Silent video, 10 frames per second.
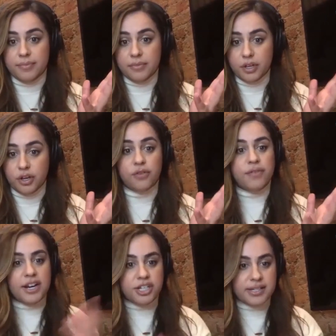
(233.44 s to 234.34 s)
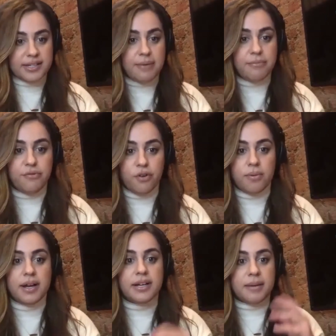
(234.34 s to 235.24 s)
girlfriend just came
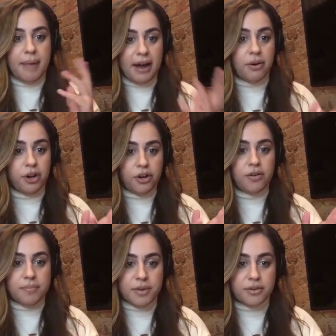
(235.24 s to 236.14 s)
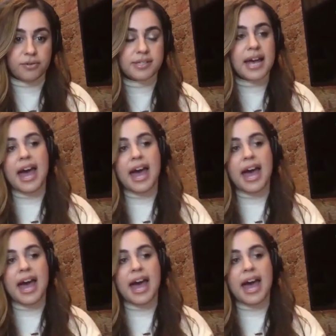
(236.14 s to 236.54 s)
forward about her abuse.